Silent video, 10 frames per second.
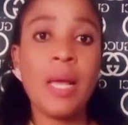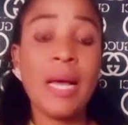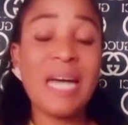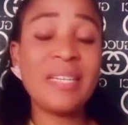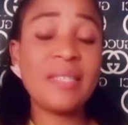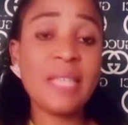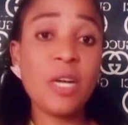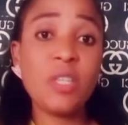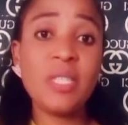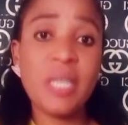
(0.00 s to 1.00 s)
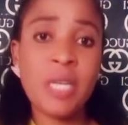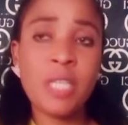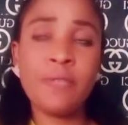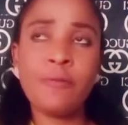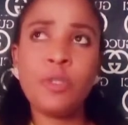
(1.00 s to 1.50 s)
And the second thing
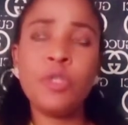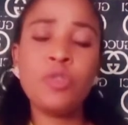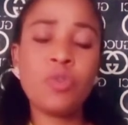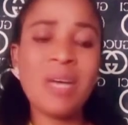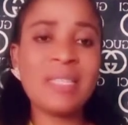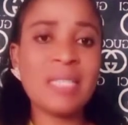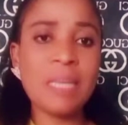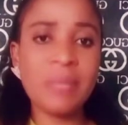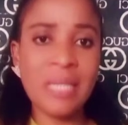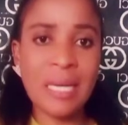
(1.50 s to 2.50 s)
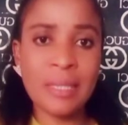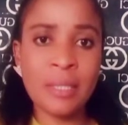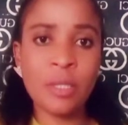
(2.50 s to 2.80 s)
is for you to accept that